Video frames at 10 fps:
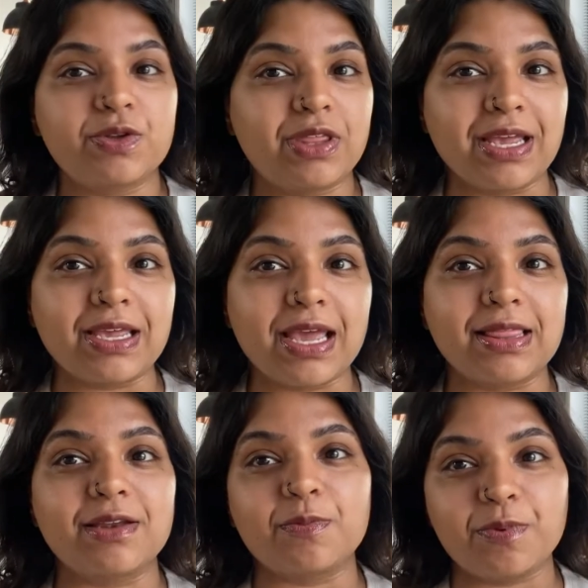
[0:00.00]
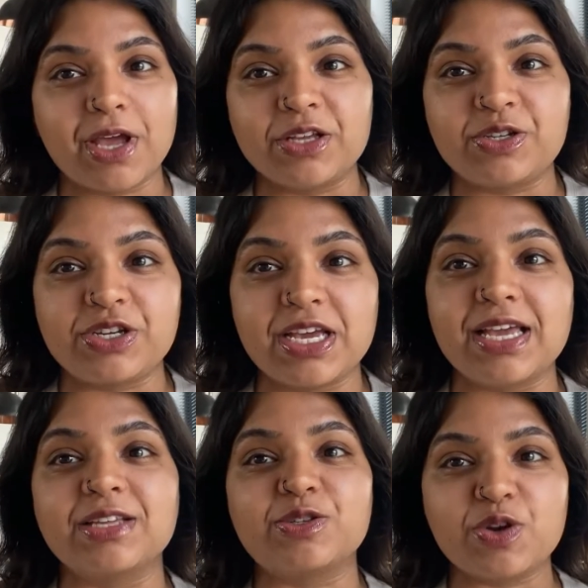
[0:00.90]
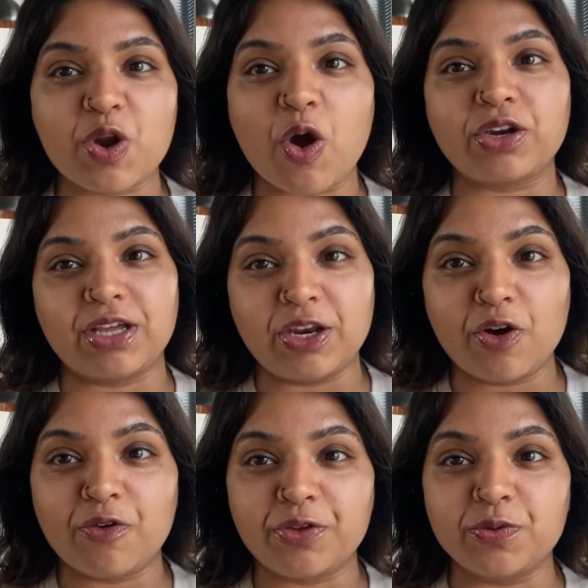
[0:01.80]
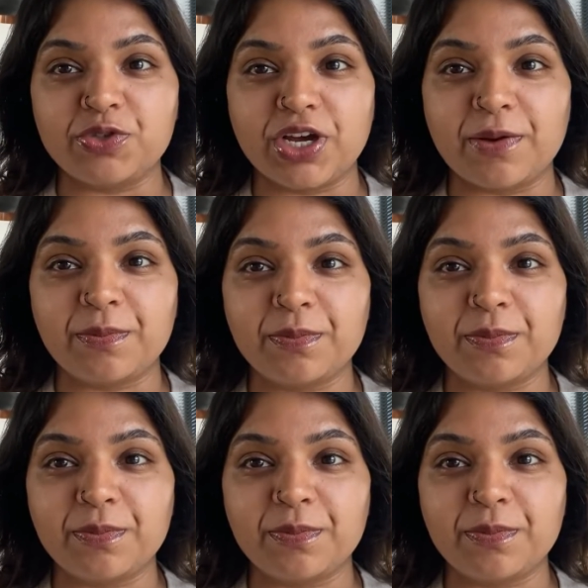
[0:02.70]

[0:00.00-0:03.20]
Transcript: thinking that a PhD is not in your future.